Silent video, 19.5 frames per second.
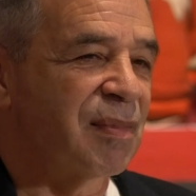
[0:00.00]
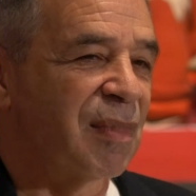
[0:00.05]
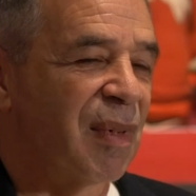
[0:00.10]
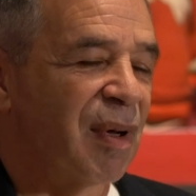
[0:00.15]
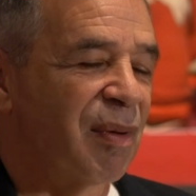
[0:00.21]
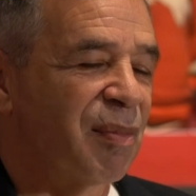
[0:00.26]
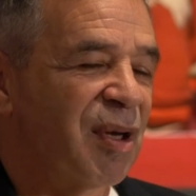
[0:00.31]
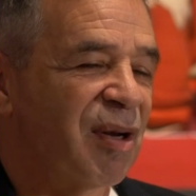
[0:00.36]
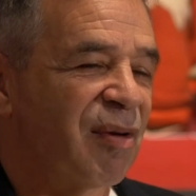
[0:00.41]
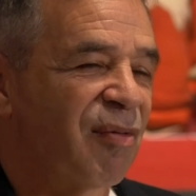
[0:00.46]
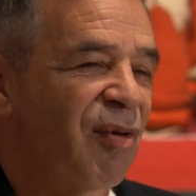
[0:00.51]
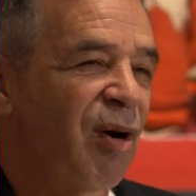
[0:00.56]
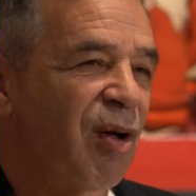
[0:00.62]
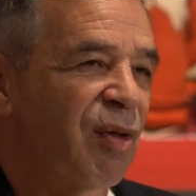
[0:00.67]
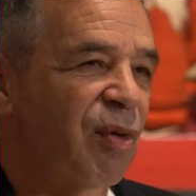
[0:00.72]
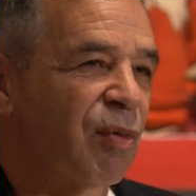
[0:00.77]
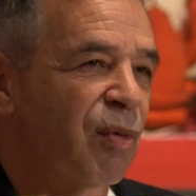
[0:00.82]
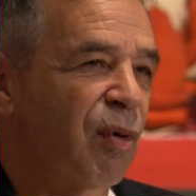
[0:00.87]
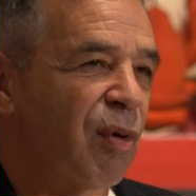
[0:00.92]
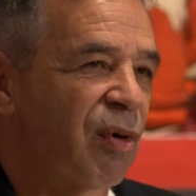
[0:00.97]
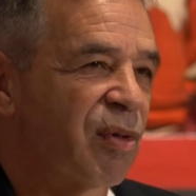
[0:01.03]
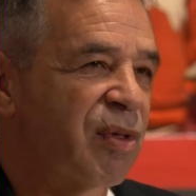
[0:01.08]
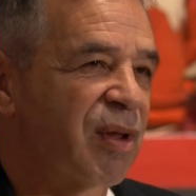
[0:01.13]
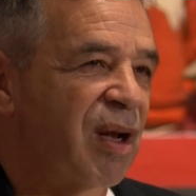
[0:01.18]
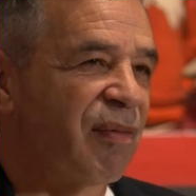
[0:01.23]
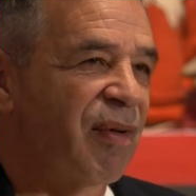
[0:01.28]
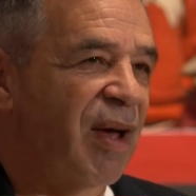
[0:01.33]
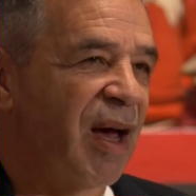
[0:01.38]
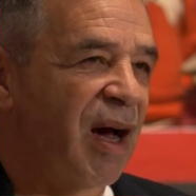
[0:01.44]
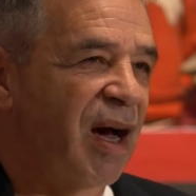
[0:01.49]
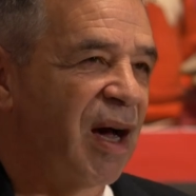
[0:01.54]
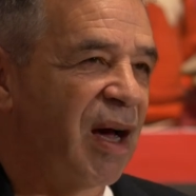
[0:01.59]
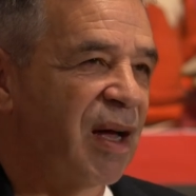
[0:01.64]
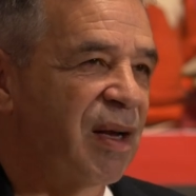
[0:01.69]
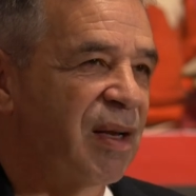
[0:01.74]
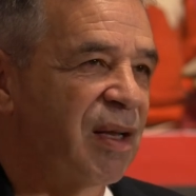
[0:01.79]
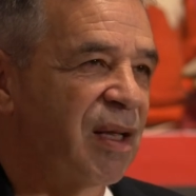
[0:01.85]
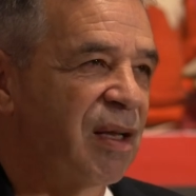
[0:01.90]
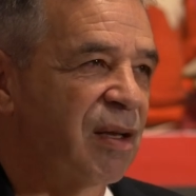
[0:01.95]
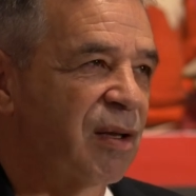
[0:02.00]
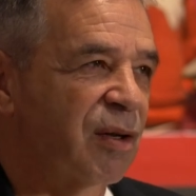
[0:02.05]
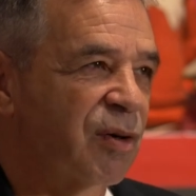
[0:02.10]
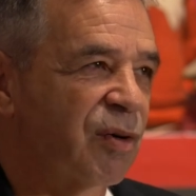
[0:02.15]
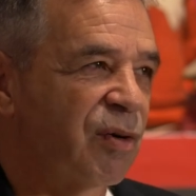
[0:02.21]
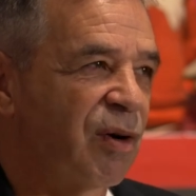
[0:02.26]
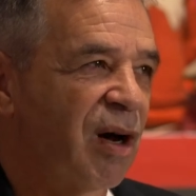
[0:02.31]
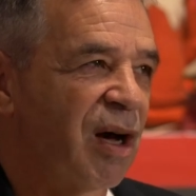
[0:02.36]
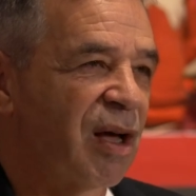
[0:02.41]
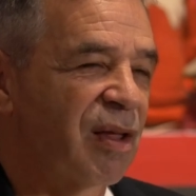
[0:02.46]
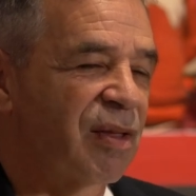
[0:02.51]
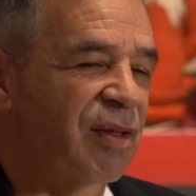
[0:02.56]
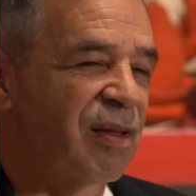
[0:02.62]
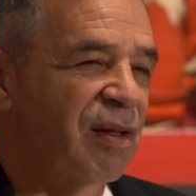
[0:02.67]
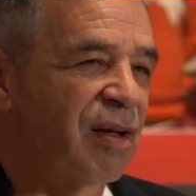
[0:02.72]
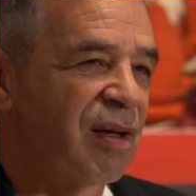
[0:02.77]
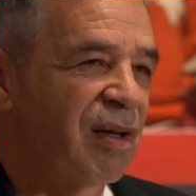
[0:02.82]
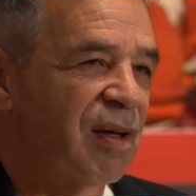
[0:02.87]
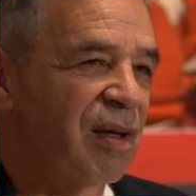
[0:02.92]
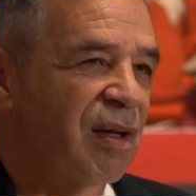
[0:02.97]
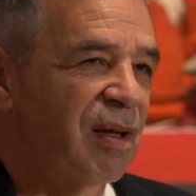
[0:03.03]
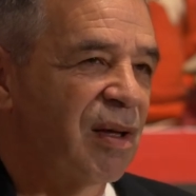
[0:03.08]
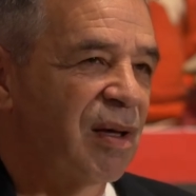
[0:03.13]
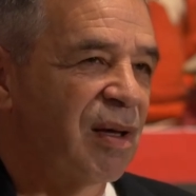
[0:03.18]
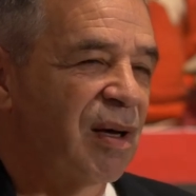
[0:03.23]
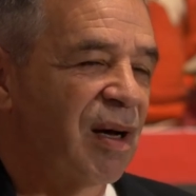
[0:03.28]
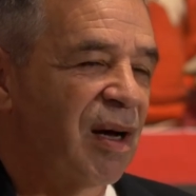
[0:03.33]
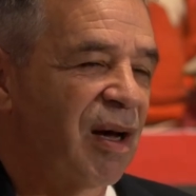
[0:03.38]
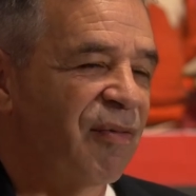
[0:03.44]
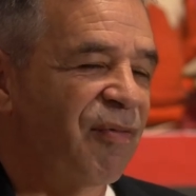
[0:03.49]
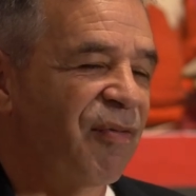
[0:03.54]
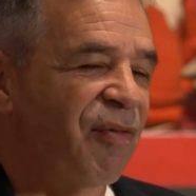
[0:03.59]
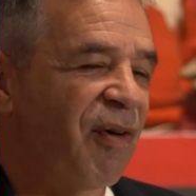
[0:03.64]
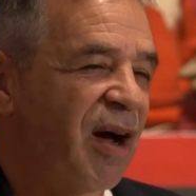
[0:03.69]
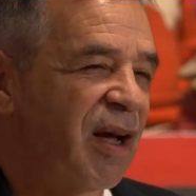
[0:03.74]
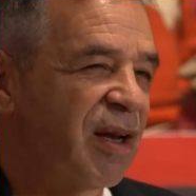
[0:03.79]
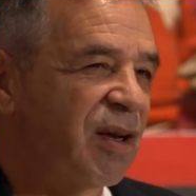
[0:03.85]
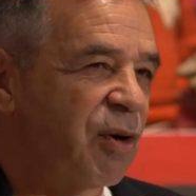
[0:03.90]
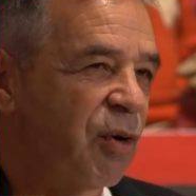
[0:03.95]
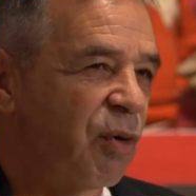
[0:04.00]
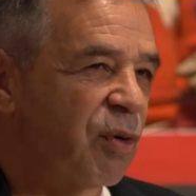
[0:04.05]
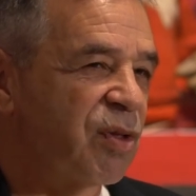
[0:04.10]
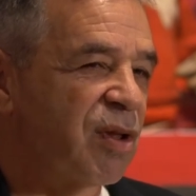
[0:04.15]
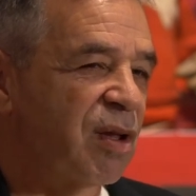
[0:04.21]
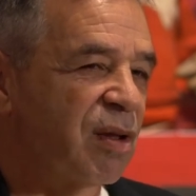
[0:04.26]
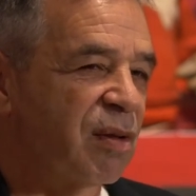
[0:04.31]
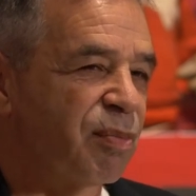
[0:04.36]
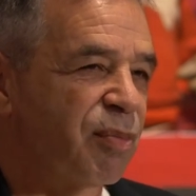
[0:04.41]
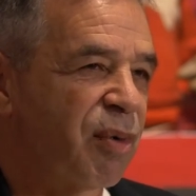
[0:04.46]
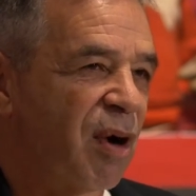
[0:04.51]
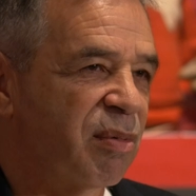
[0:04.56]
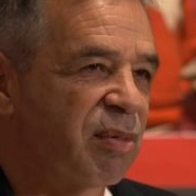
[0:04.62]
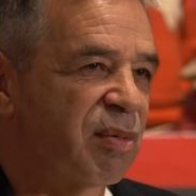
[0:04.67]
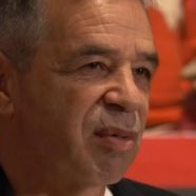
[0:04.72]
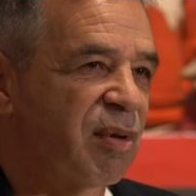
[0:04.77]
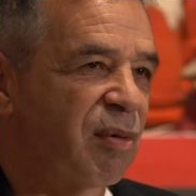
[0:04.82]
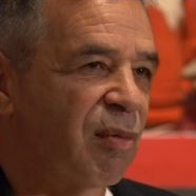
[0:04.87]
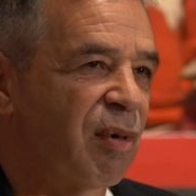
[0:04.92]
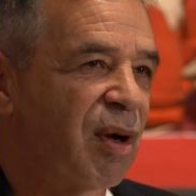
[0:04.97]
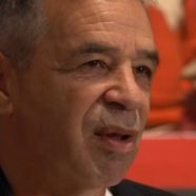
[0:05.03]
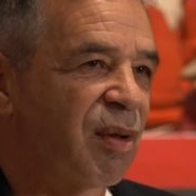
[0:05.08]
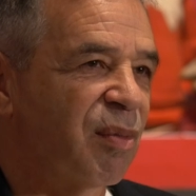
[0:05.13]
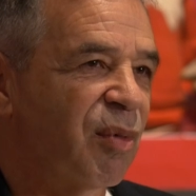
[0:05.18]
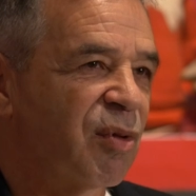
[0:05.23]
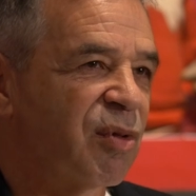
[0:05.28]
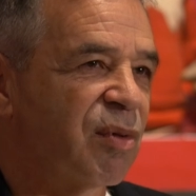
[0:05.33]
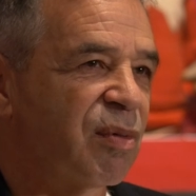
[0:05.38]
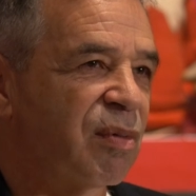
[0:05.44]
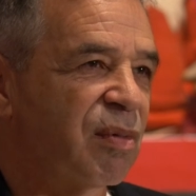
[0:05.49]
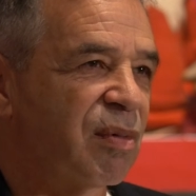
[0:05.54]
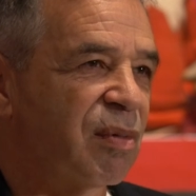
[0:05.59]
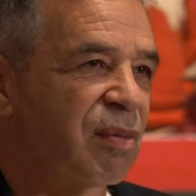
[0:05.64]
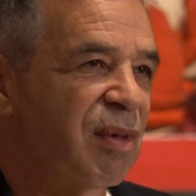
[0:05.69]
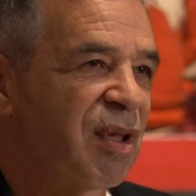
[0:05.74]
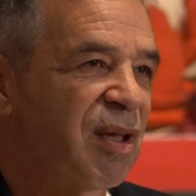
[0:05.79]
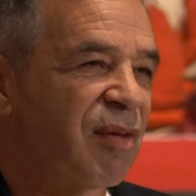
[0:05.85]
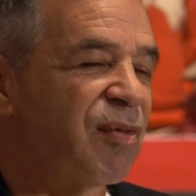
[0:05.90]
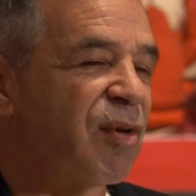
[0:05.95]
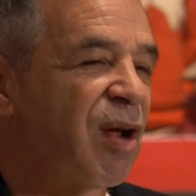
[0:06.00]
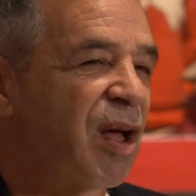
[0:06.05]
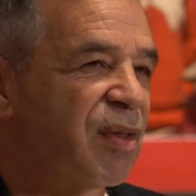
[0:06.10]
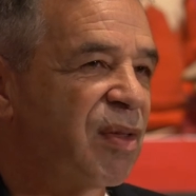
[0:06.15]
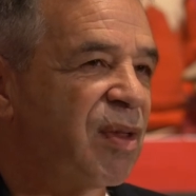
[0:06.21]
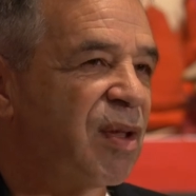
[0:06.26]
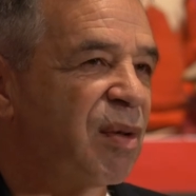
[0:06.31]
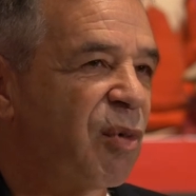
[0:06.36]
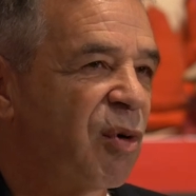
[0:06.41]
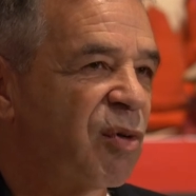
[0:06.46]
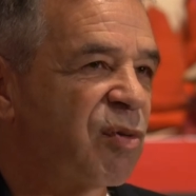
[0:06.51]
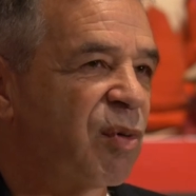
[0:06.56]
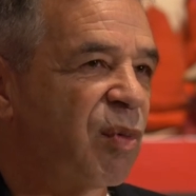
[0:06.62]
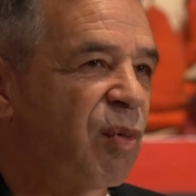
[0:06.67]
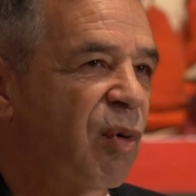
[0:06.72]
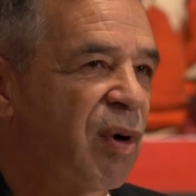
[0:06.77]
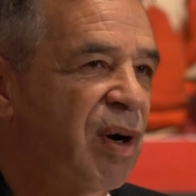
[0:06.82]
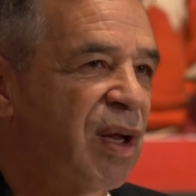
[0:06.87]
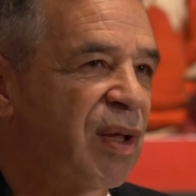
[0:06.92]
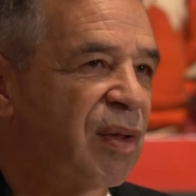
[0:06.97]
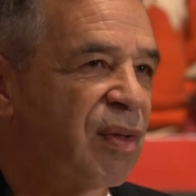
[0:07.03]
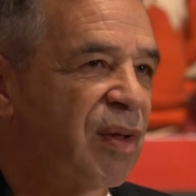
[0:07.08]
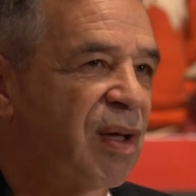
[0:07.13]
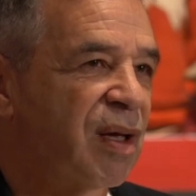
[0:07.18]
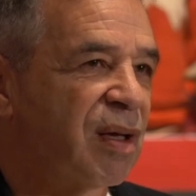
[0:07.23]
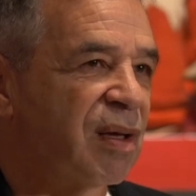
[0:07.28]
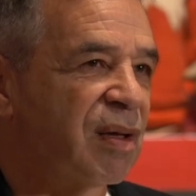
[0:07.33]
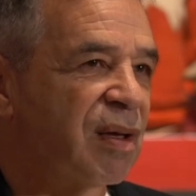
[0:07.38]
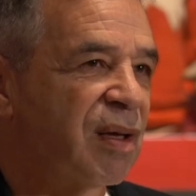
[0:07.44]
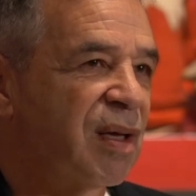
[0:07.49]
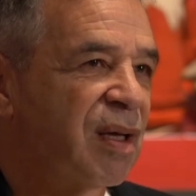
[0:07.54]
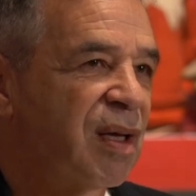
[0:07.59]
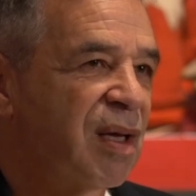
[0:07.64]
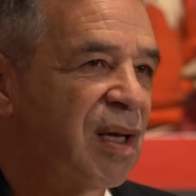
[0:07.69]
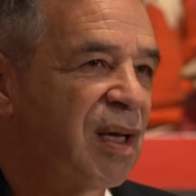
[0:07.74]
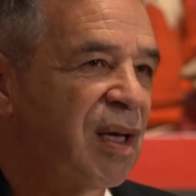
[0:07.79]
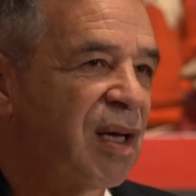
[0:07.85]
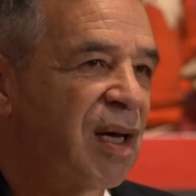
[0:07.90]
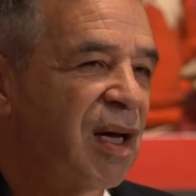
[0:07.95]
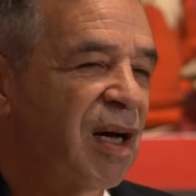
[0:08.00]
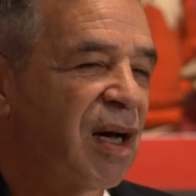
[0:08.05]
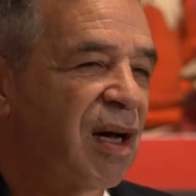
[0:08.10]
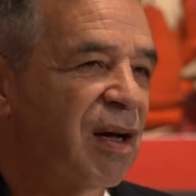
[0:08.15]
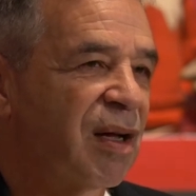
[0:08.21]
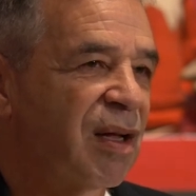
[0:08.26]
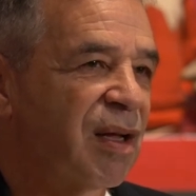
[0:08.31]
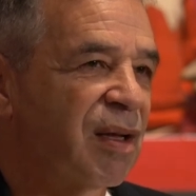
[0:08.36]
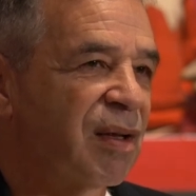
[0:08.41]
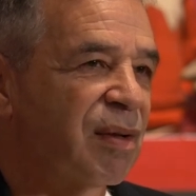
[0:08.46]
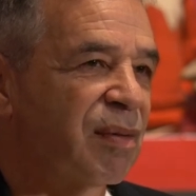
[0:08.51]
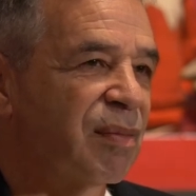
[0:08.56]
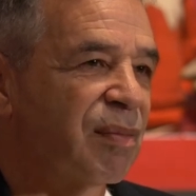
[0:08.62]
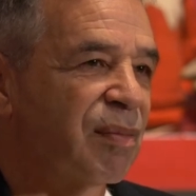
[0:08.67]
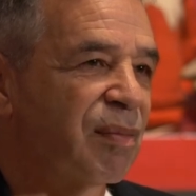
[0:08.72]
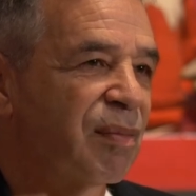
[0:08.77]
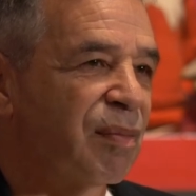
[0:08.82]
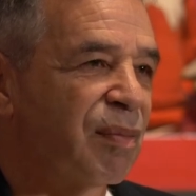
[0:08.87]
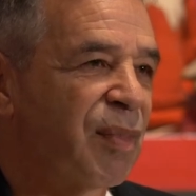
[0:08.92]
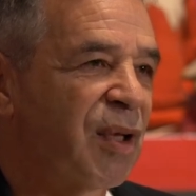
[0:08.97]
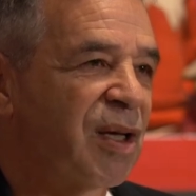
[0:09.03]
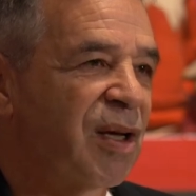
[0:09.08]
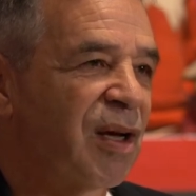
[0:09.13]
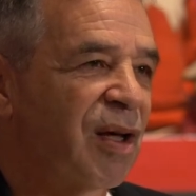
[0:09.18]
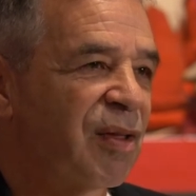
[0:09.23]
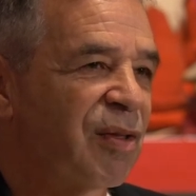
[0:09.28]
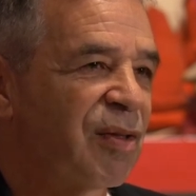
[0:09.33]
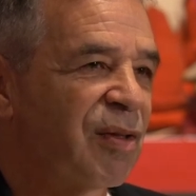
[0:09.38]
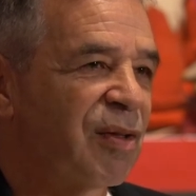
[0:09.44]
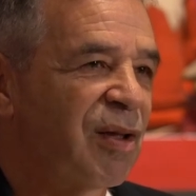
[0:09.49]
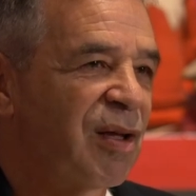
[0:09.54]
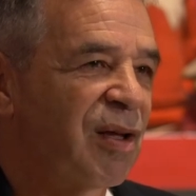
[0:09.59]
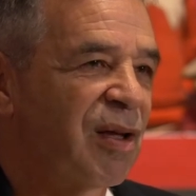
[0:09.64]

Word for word: I mean, of all the roles that I've had in lacrosse, I find coaching is probably the one of the most, if not the most rewarding thing, uh, because